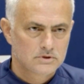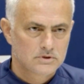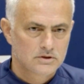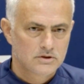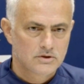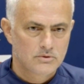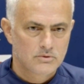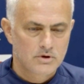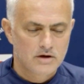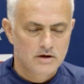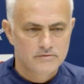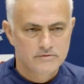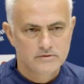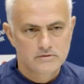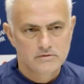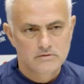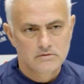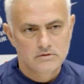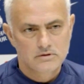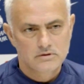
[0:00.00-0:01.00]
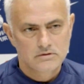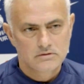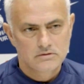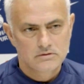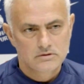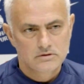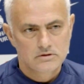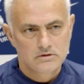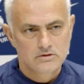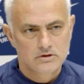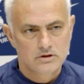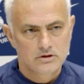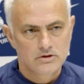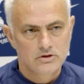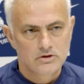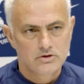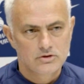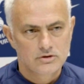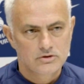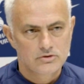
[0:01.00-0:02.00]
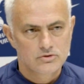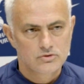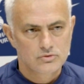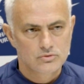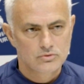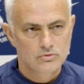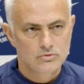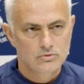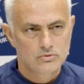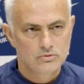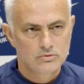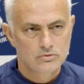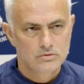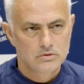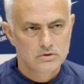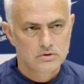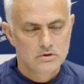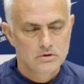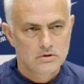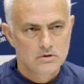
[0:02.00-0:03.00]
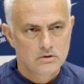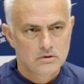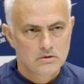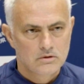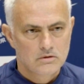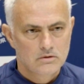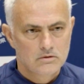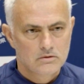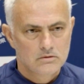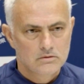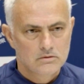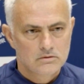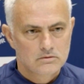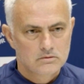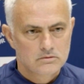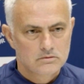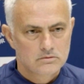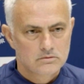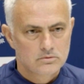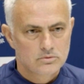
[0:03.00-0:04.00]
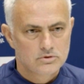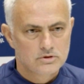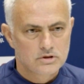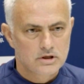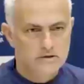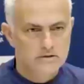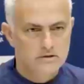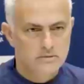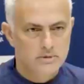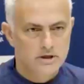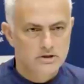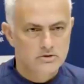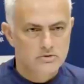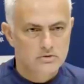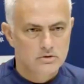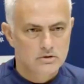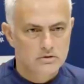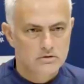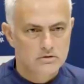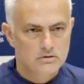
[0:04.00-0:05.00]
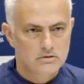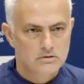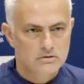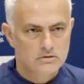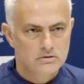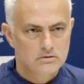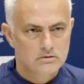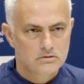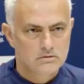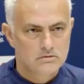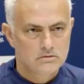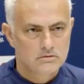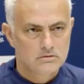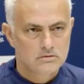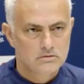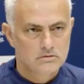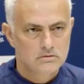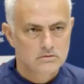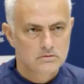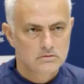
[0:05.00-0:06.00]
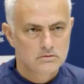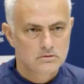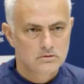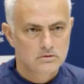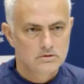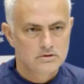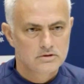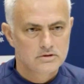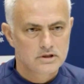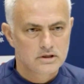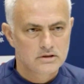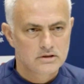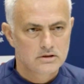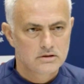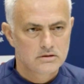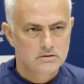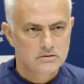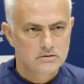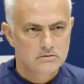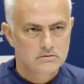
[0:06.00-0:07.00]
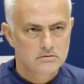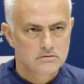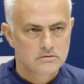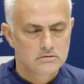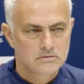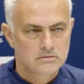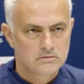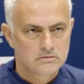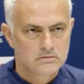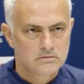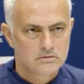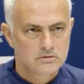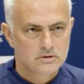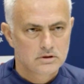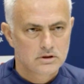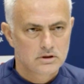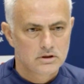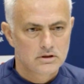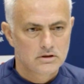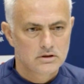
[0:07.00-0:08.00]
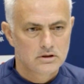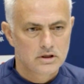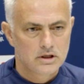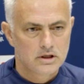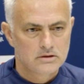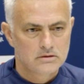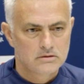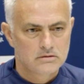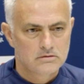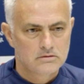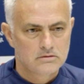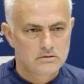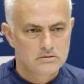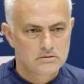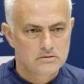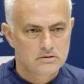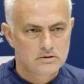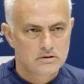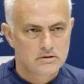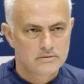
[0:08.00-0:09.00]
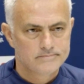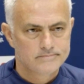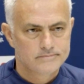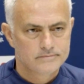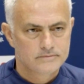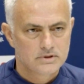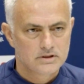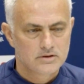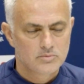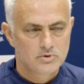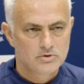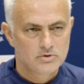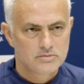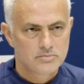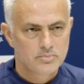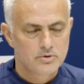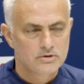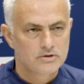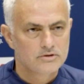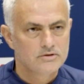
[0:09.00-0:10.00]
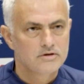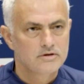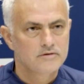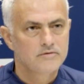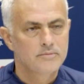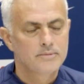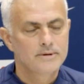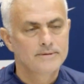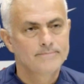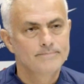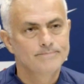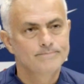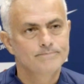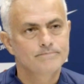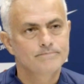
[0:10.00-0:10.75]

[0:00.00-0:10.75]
He arrived in conditions to start the match on Sunday, and that is the most important thing for me.